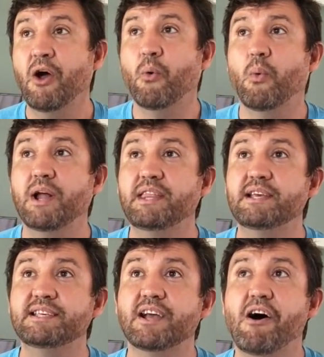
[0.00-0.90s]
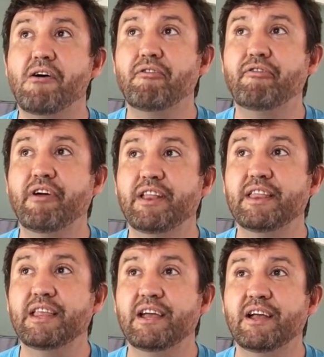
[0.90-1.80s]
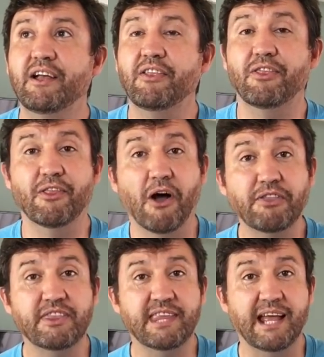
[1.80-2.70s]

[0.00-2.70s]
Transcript: What is often not